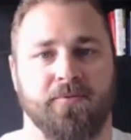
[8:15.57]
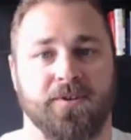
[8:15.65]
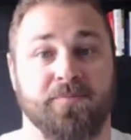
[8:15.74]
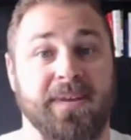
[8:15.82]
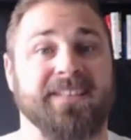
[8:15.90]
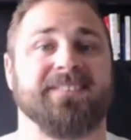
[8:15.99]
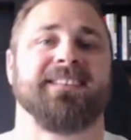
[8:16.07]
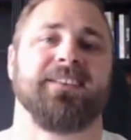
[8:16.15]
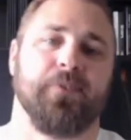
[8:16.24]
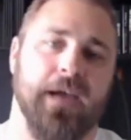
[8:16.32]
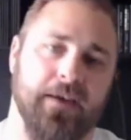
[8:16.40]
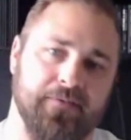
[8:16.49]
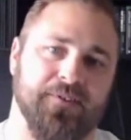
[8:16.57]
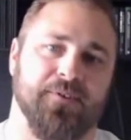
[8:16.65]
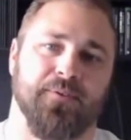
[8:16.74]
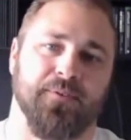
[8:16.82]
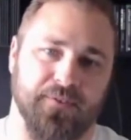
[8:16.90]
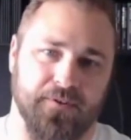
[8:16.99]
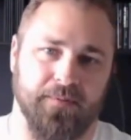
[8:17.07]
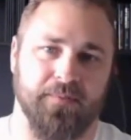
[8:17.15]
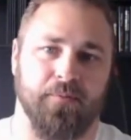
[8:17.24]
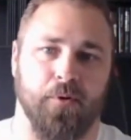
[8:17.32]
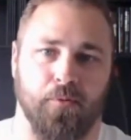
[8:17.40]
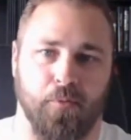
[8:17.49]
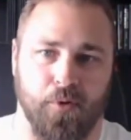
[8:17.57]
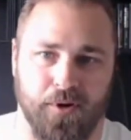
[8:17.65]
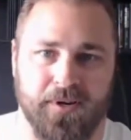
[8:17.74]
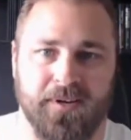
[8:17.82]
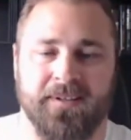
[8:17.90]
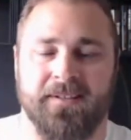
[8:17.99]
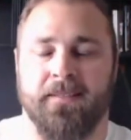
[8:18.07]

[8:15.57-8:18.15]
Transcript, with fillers: which means that you have to do a little bit more work.